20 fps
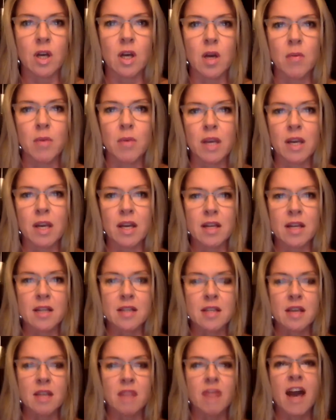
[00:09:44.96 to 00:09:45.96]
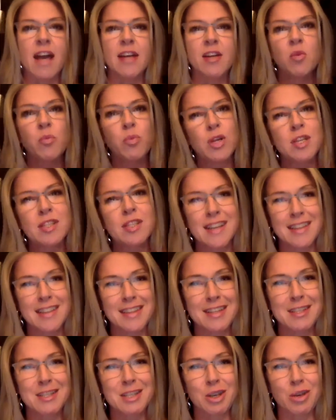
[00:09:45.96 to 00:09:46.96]
Because if I don't present
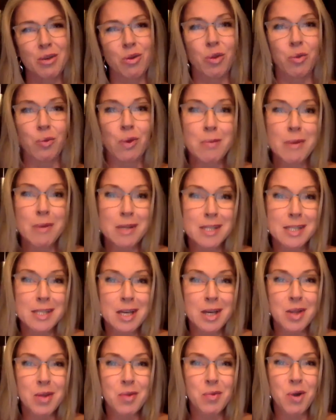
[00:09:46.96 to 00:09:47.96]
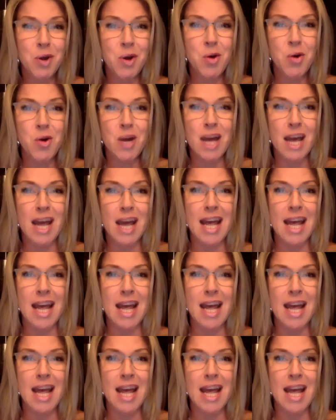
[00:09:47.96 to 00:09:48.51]
this to you 3 months down the road,